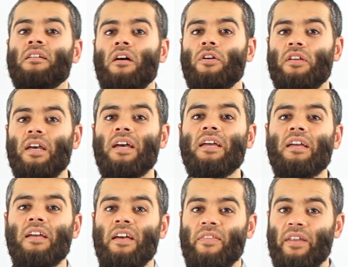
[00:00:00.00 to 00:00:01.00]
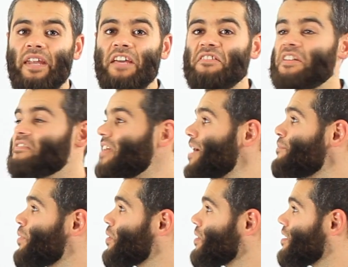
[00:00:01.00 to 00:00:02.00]
Okay, the next
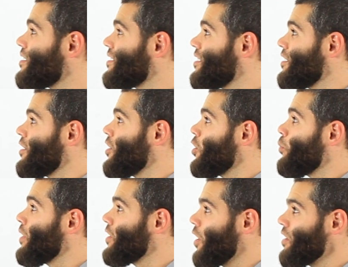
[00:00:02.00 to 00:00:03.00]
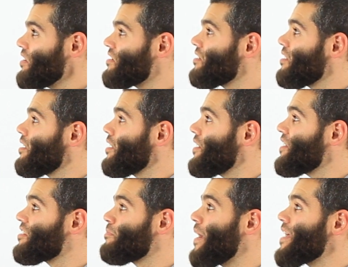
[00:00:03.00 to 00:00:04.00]
example. We notice
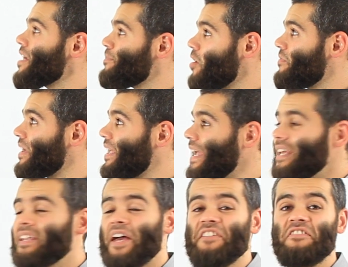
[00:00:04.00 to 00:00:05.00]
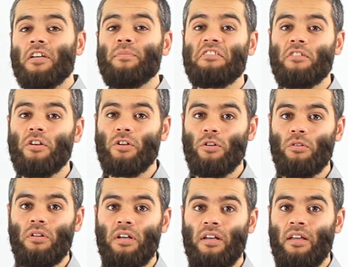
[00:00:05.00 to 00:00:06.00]
it's made up of, again, a
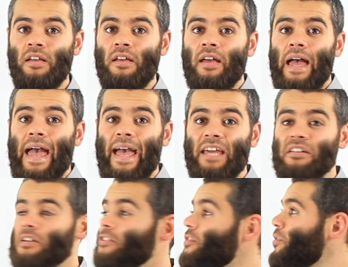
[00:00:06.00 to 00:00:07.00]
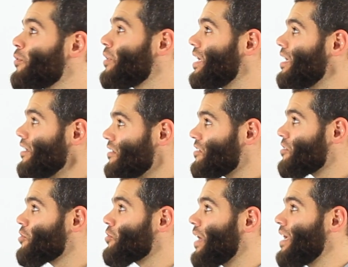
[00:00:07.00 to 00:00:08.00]
semicircle and 3
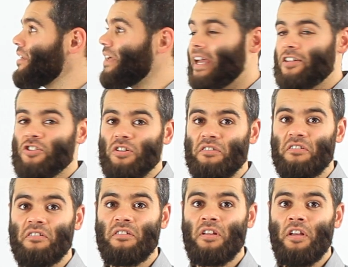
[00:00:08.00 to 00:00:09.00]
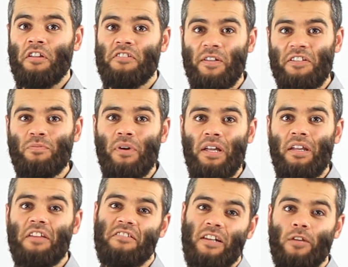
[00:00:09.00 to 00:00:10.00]
straight edges. So this one
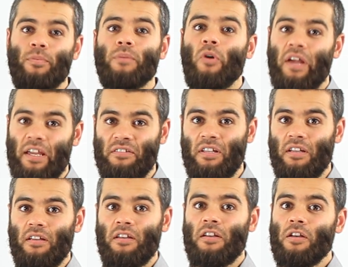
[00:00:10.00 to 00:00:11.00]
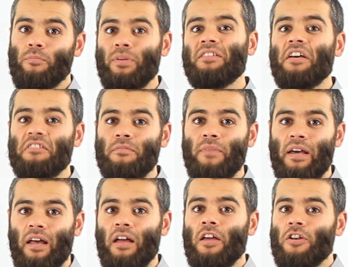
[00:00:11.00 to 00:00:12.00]
is a little bit more hectic, but doesn't
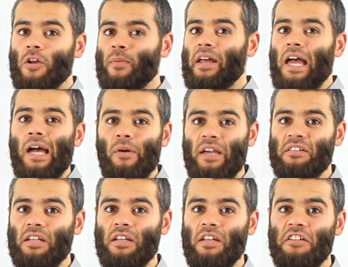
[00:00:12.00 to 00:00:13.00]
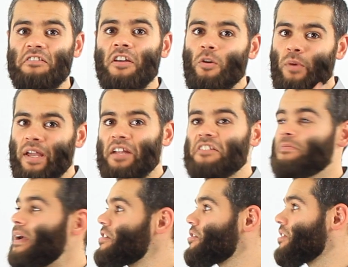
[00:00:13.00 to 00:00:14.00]
matter. No matter how hectic it is, we're going to
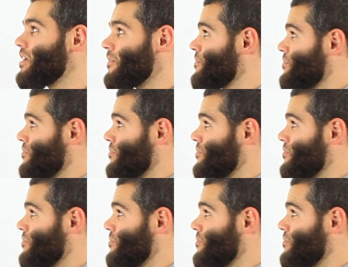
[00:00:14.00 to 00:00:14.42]
smash it.